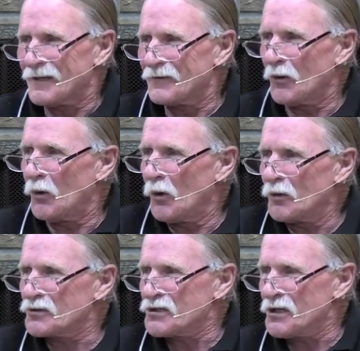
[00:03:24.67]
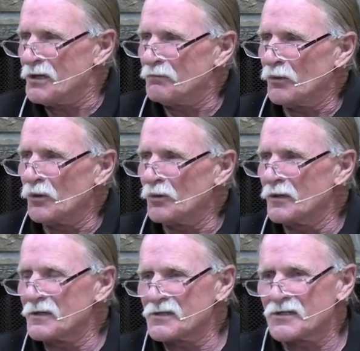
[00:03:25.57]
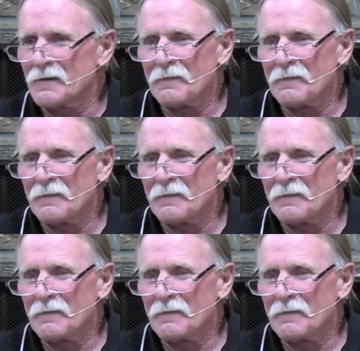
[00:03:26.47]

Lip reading: The whole temple was